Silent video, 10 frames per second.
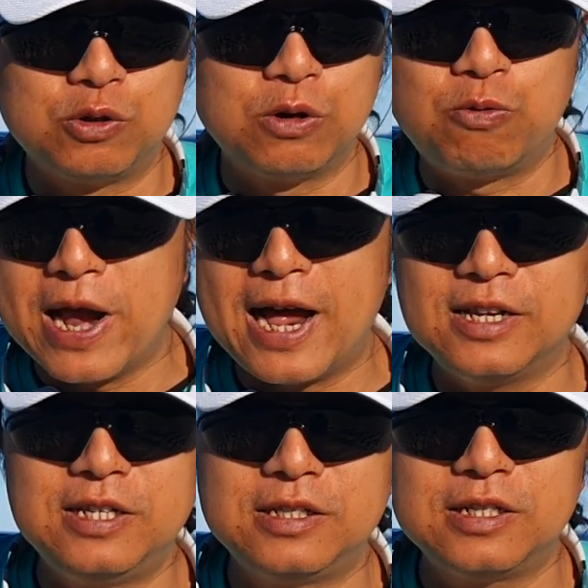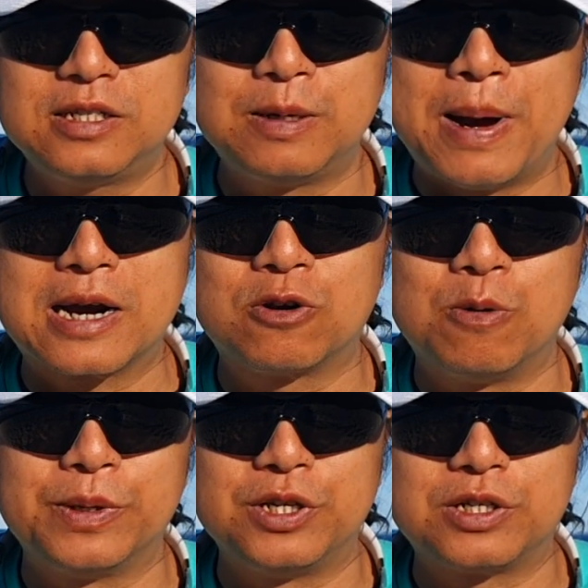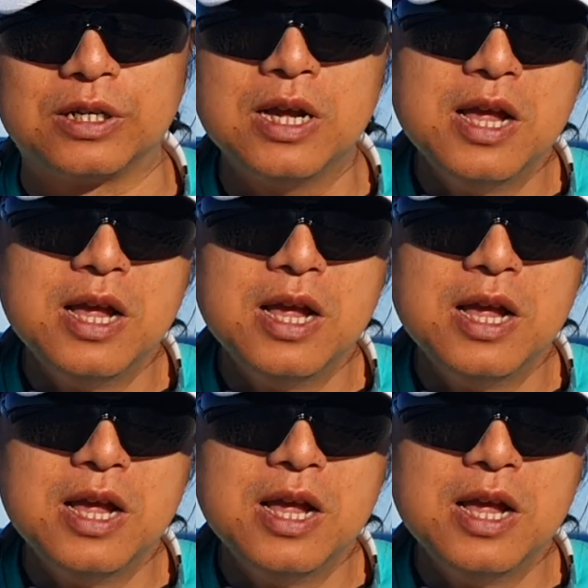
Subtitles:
To reality, this is a market competition.